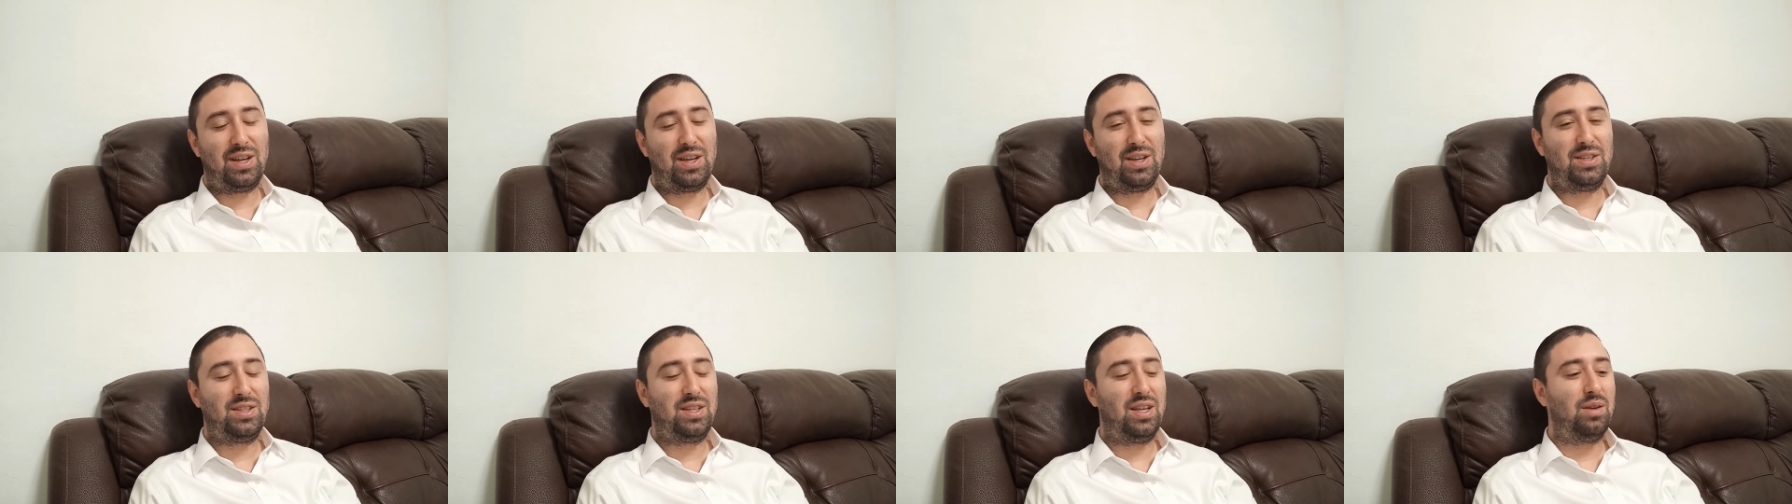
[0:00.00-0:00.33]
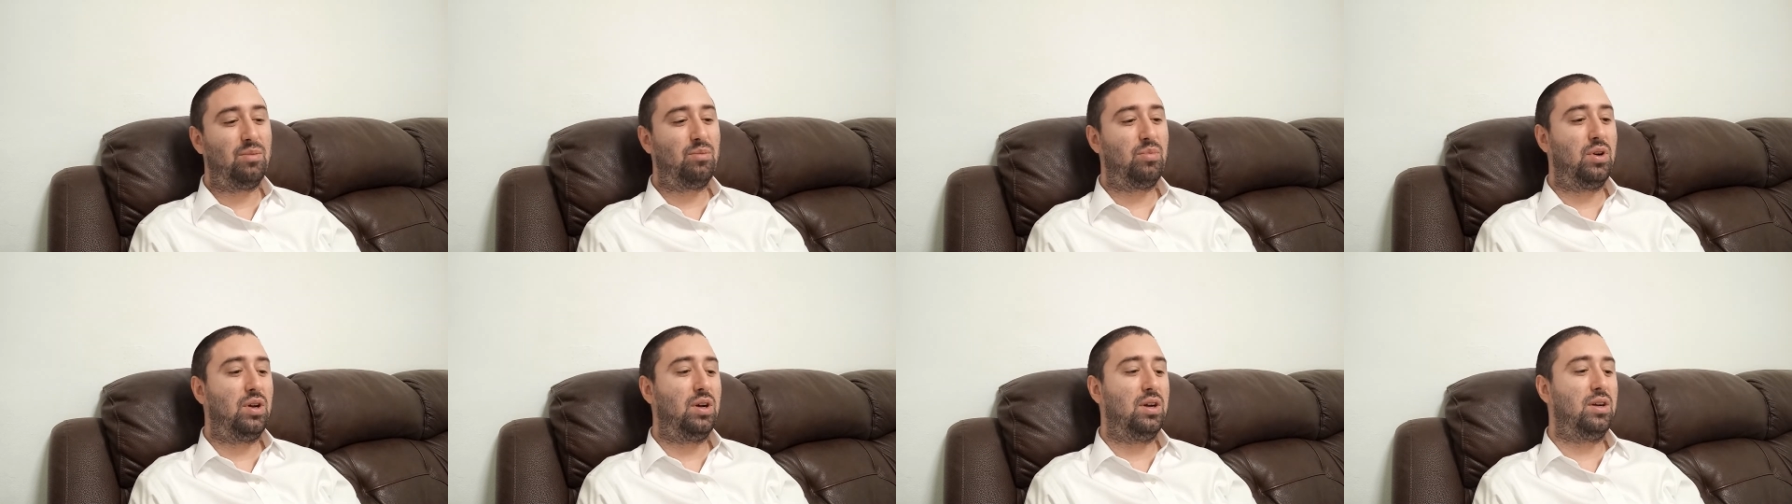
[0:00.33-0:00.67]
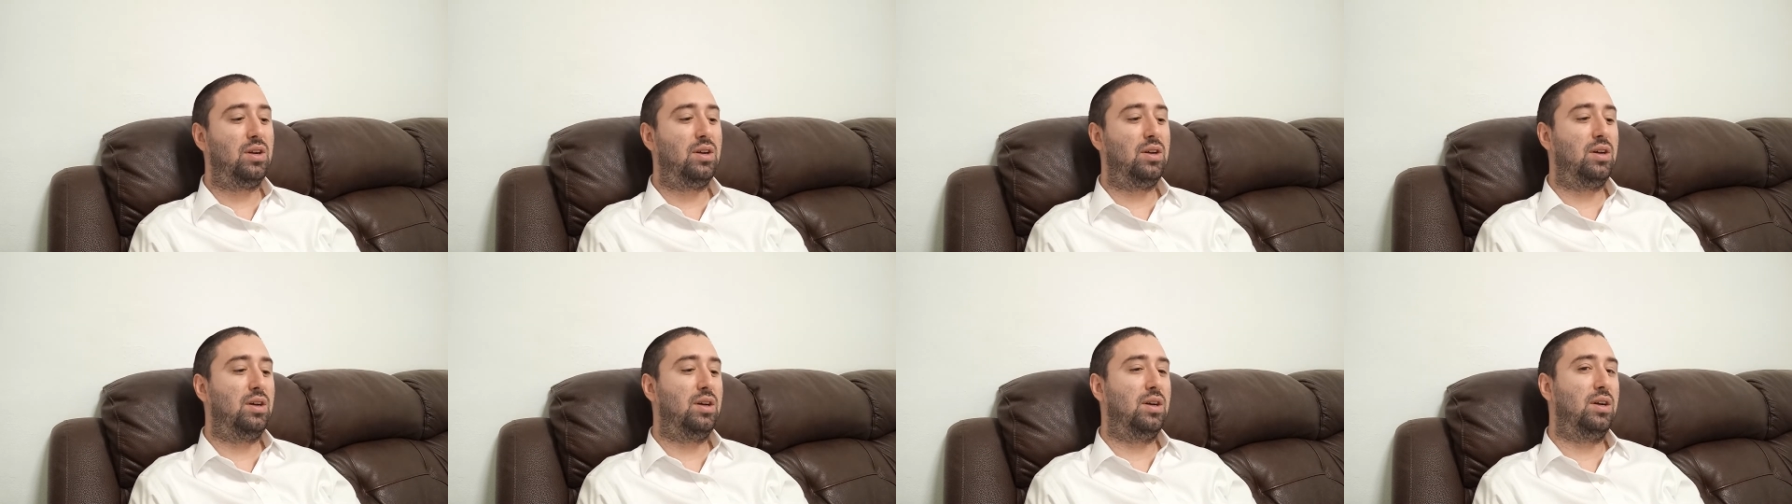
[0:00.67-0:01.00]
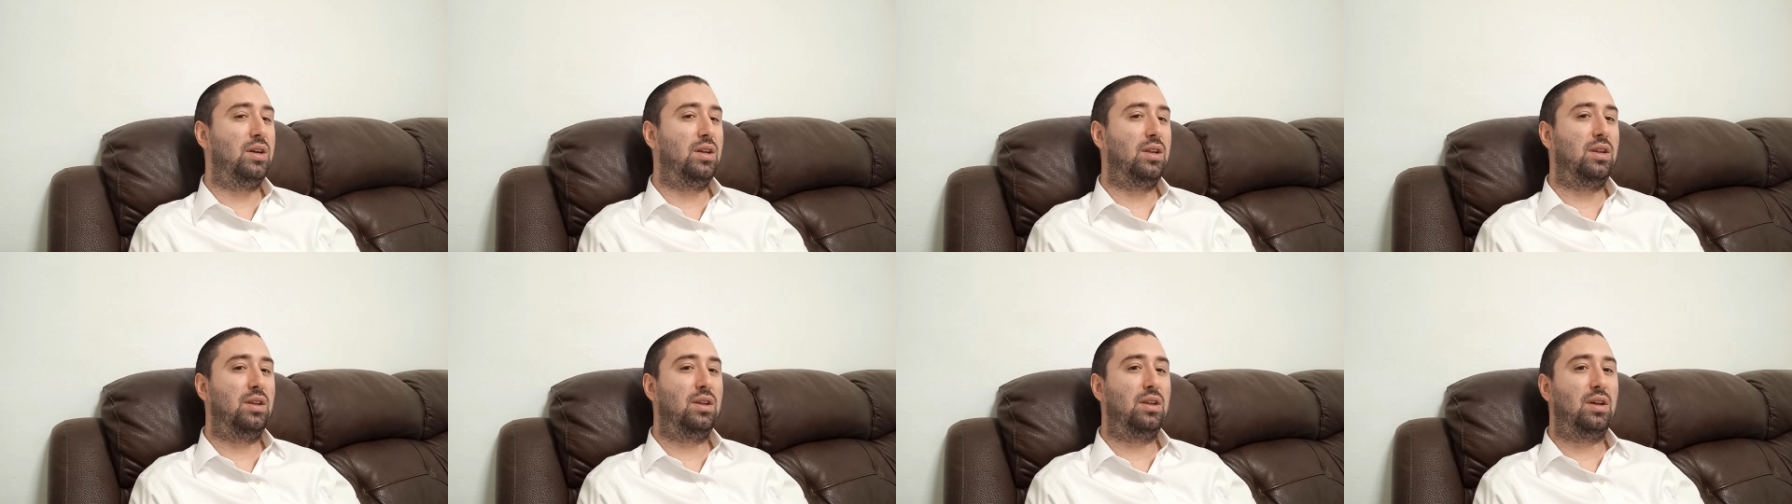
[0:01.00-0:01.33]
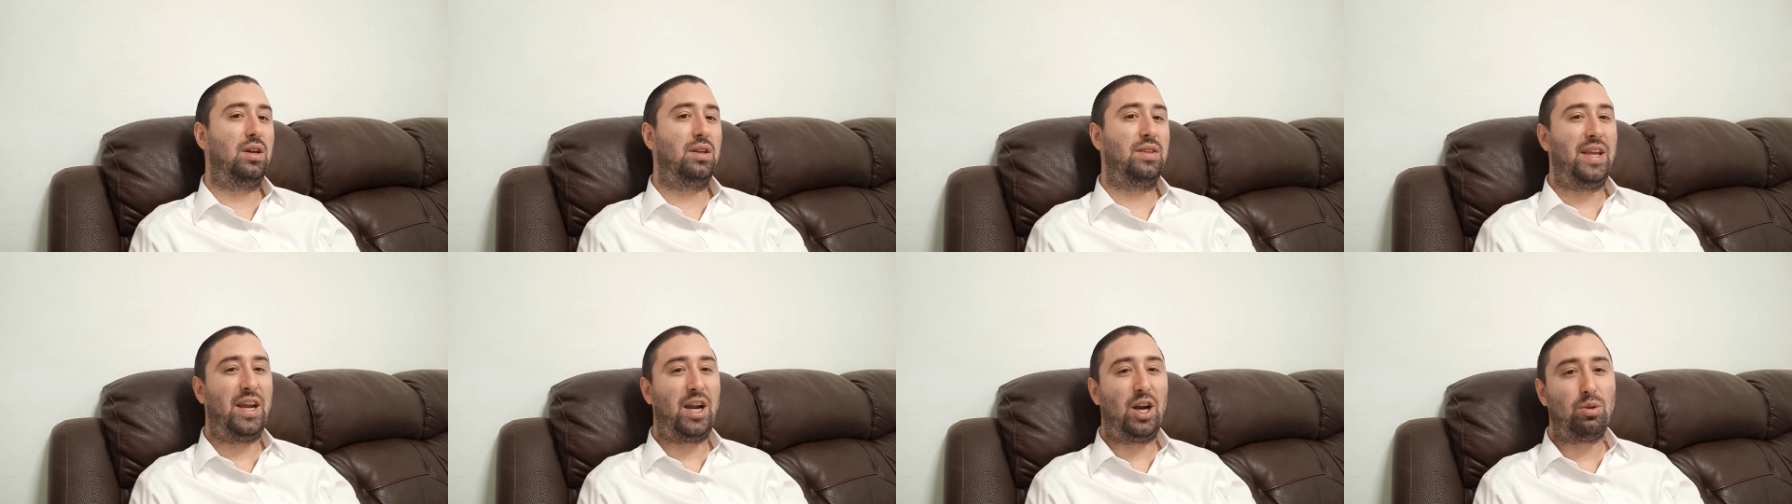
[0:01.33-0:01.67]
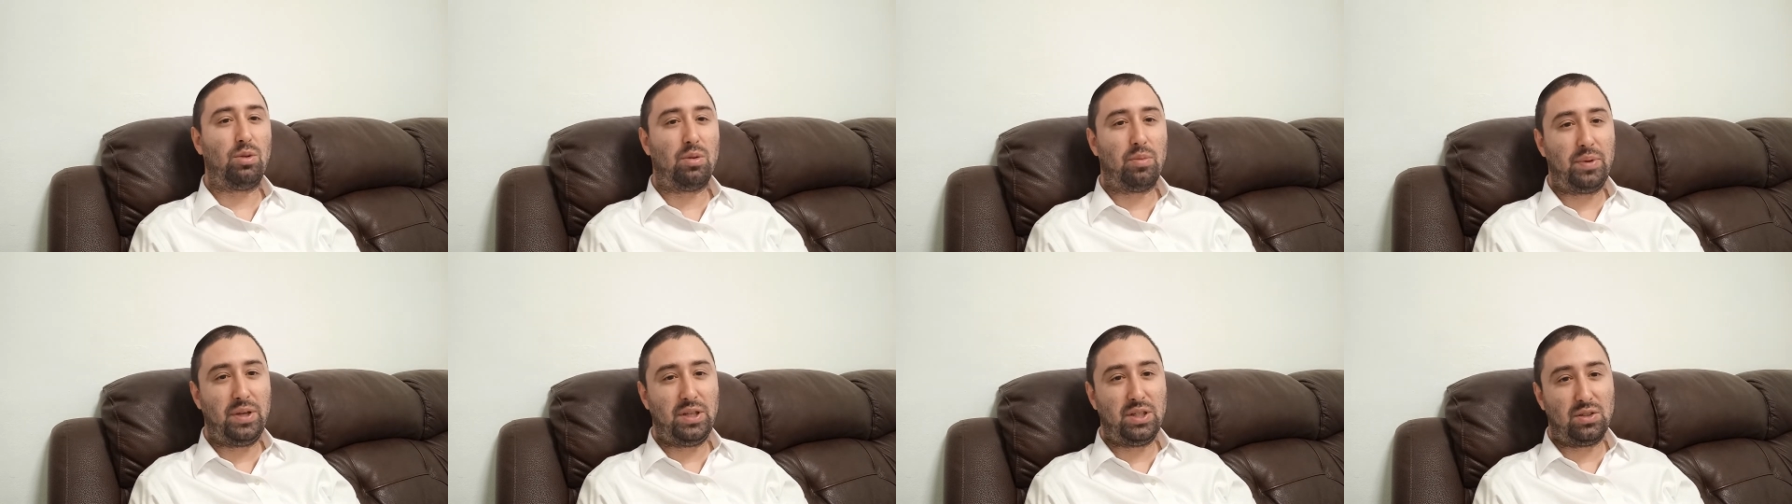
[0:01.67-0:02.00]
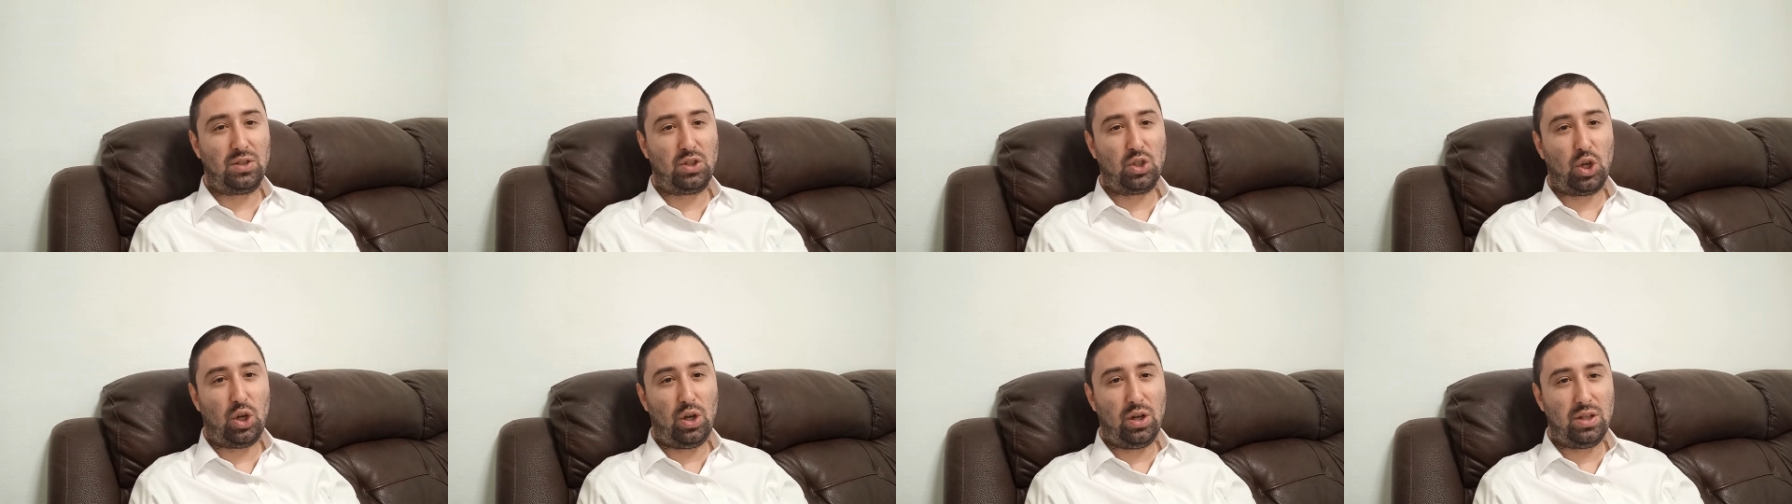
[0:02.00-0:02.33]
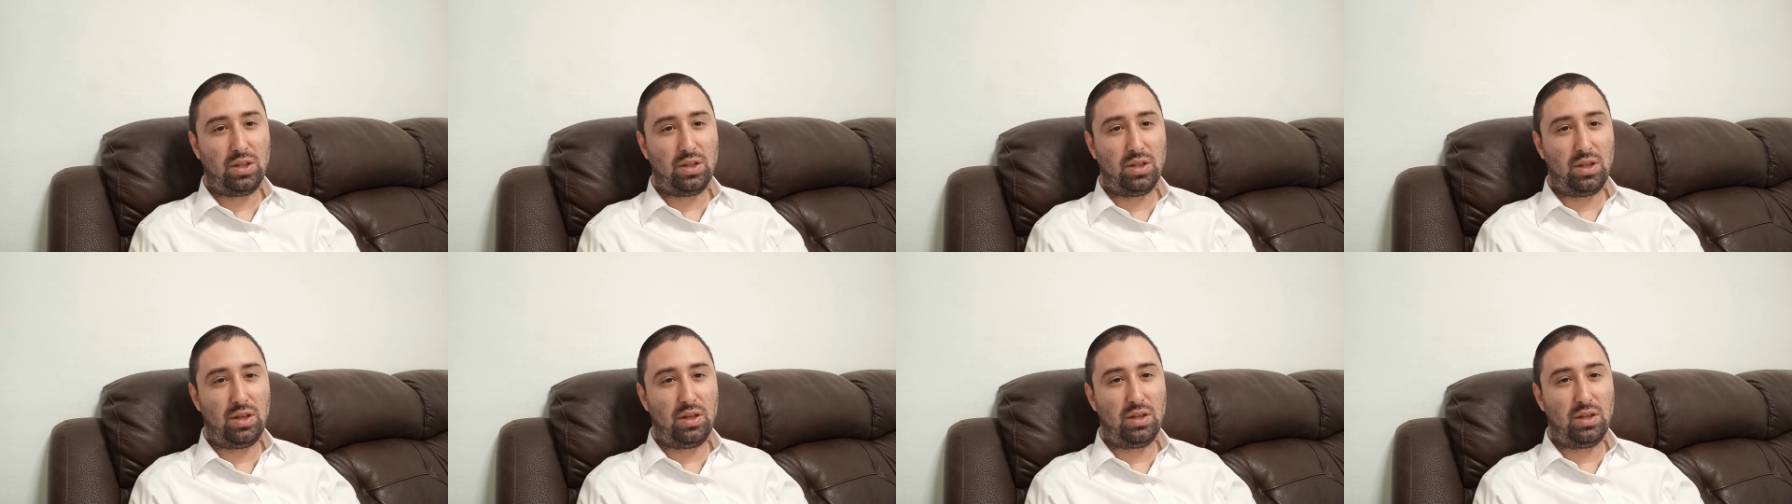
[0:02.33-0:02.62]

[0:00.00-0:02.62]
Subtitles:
you say a bracha on a terrible piece of chocolate.